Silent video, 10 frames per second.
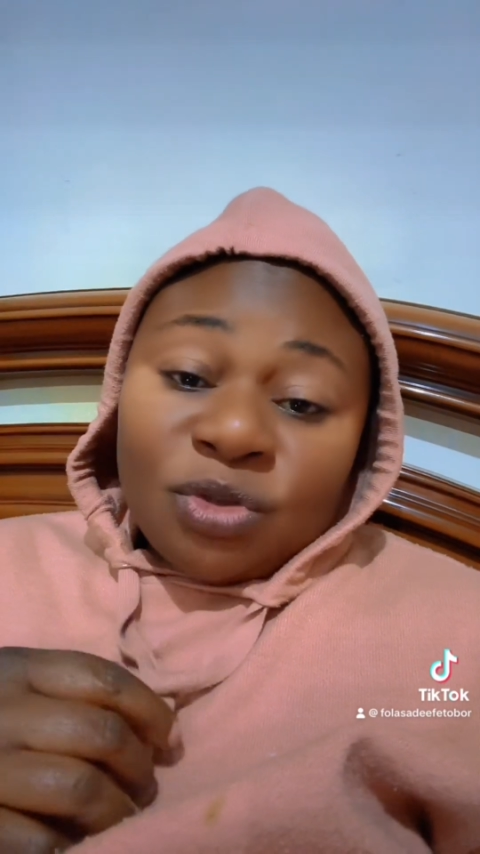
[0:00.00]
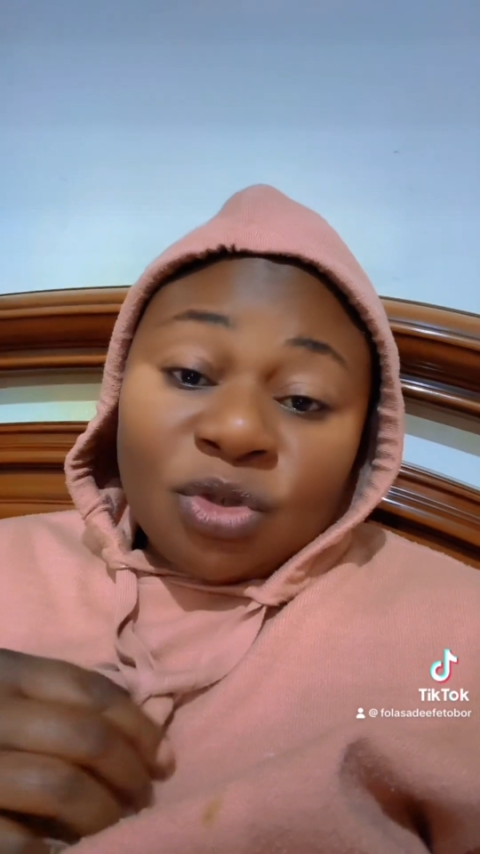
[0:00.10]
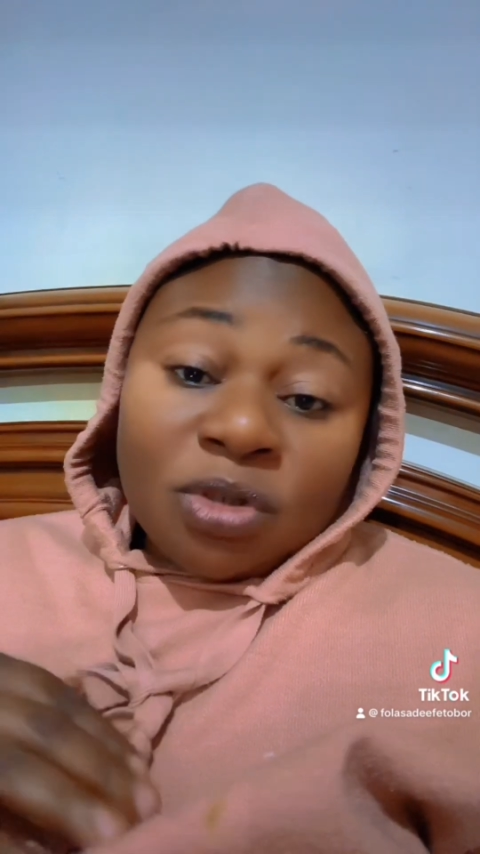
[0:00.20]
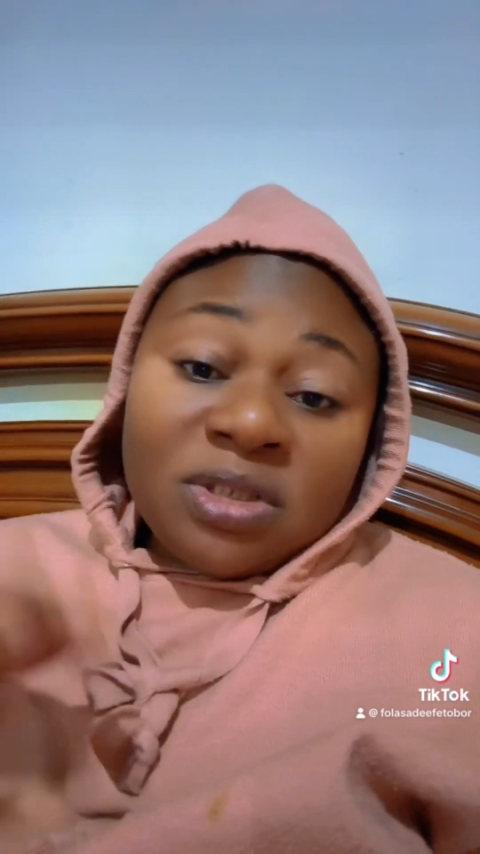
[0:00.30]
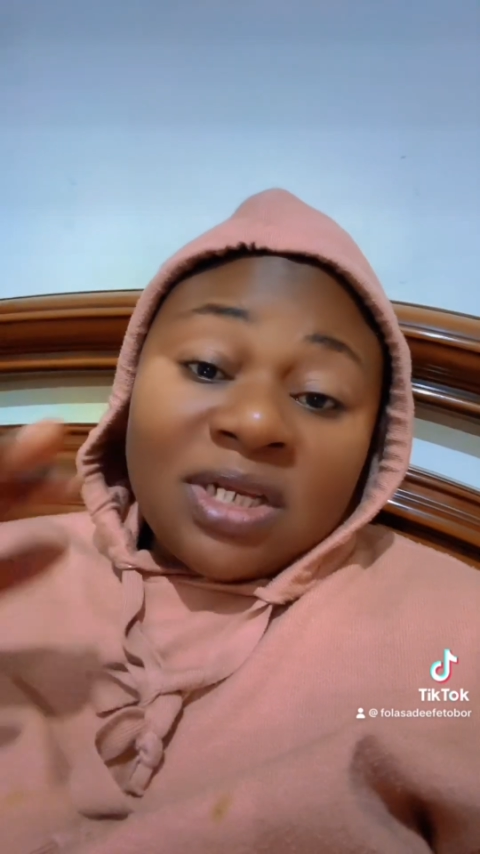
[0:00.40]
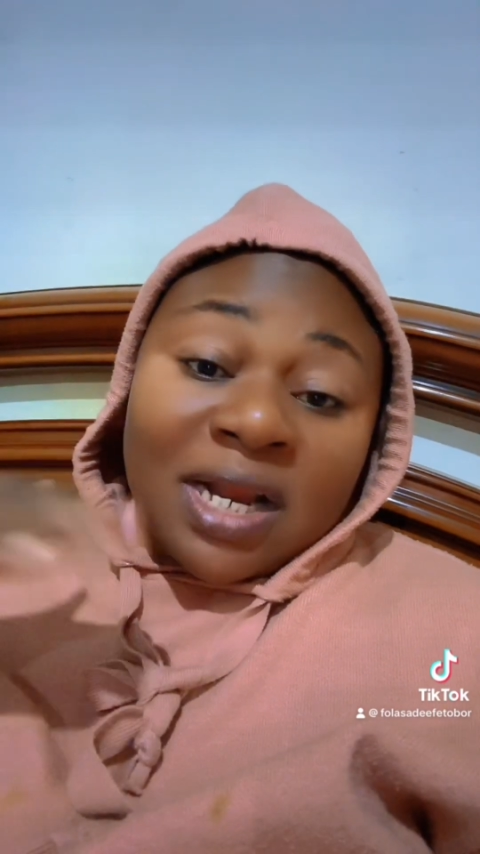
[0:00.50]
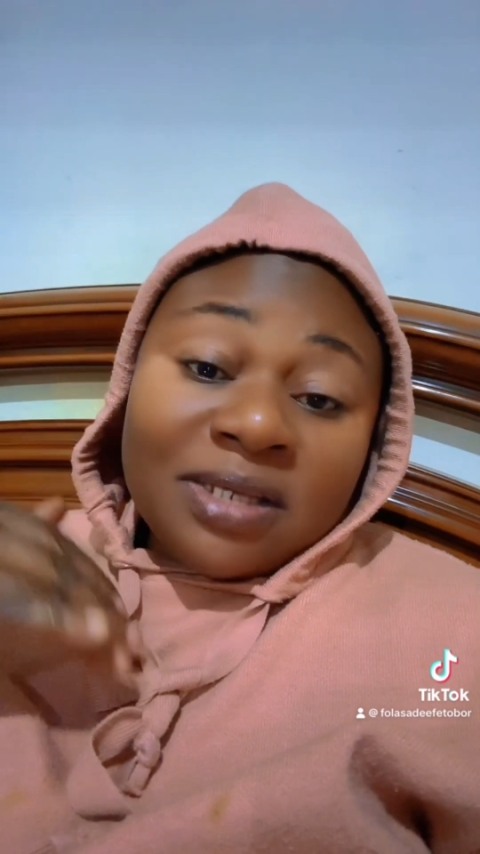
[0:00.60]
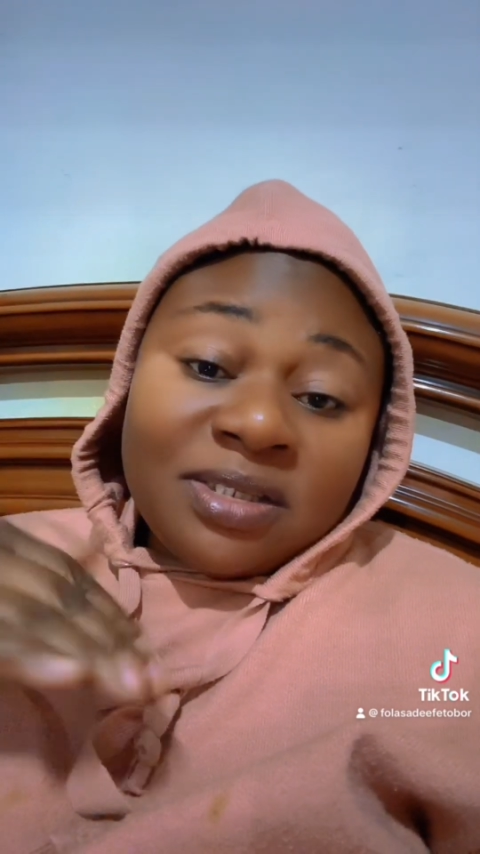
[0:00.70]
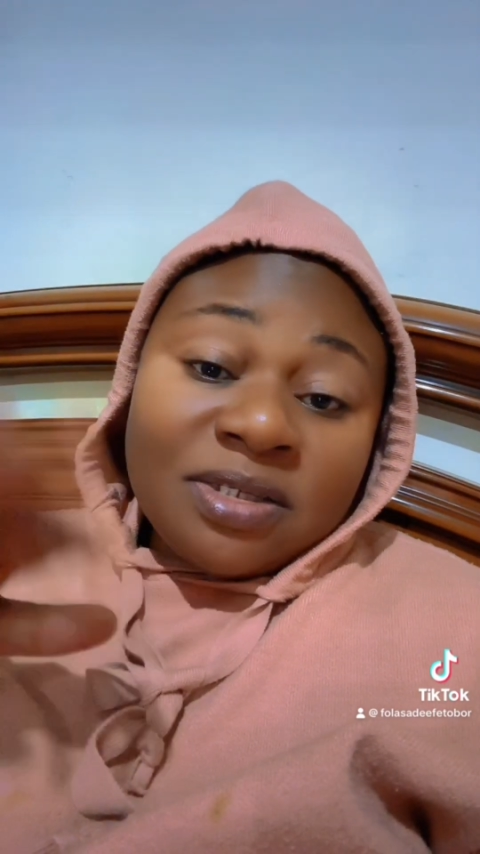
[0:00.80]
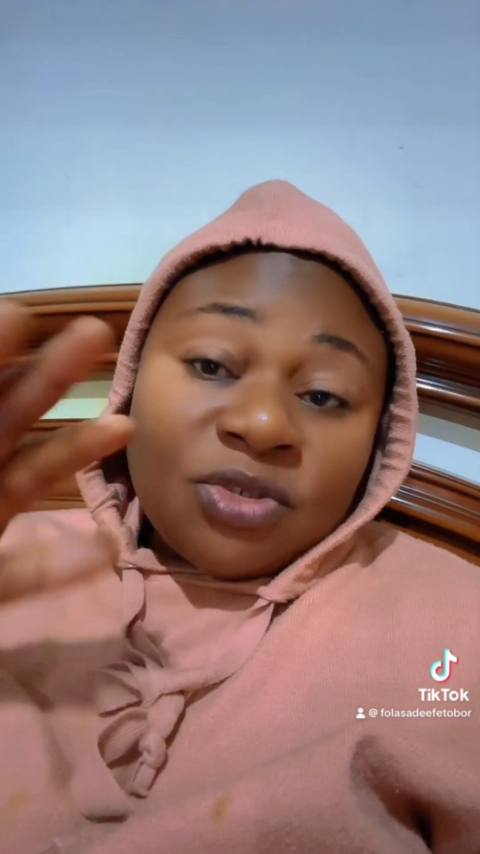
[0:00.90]
just
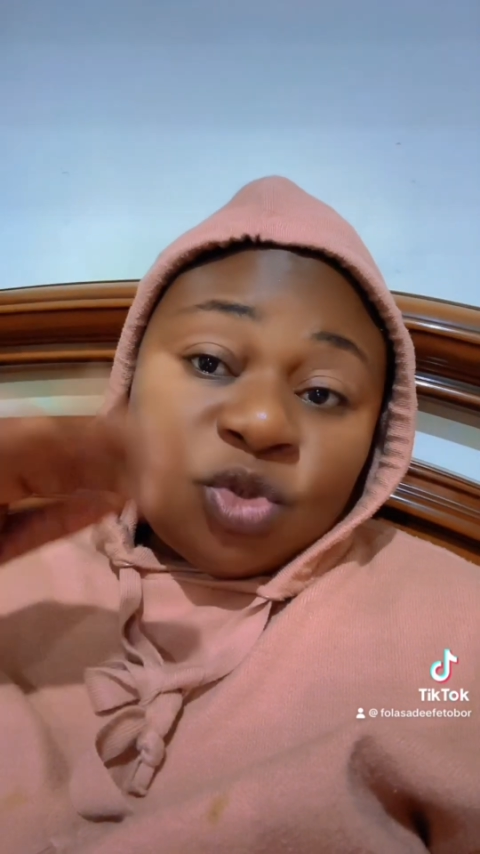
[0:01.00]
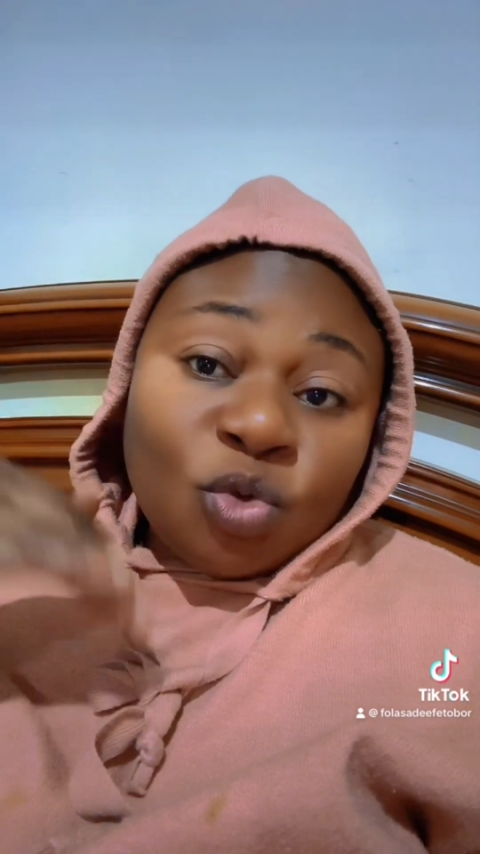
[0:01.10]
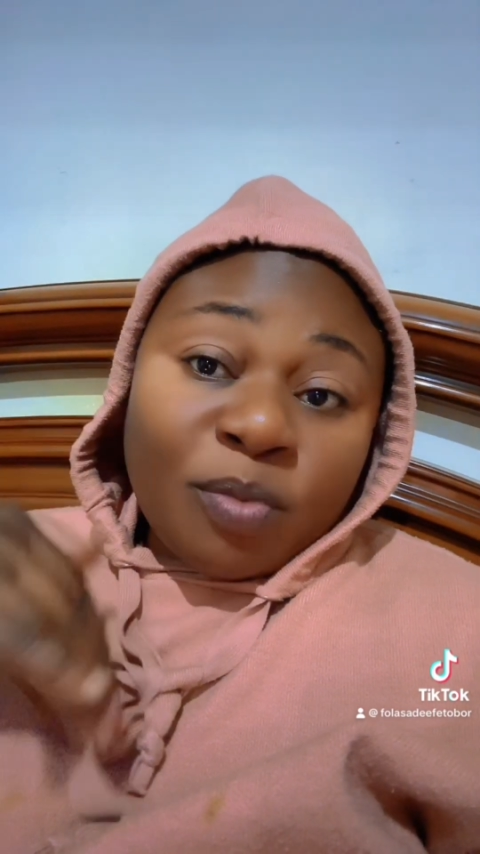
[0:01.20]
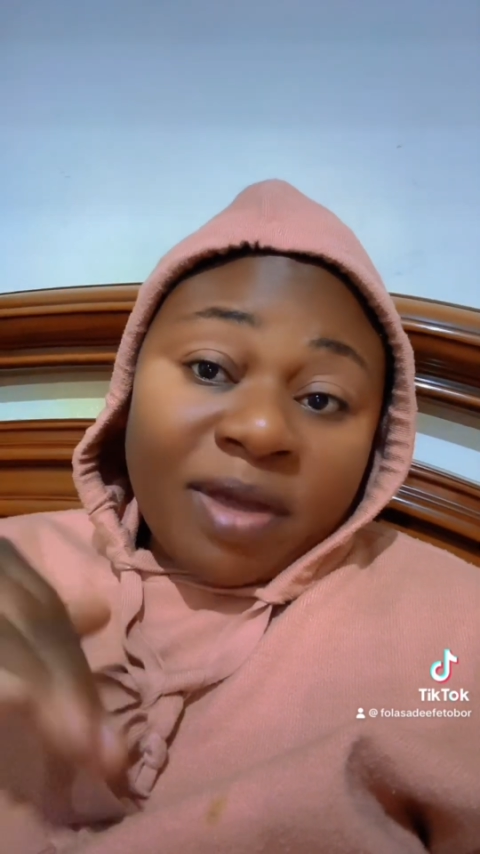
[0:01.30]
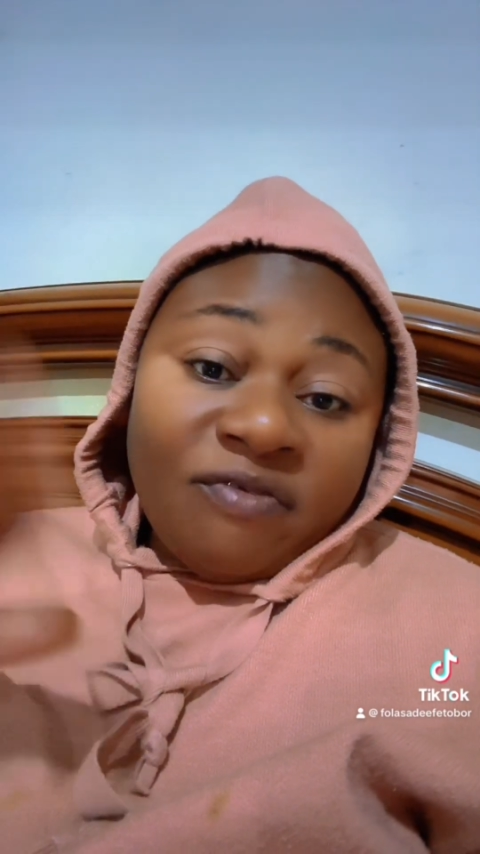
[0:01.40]
glancing through my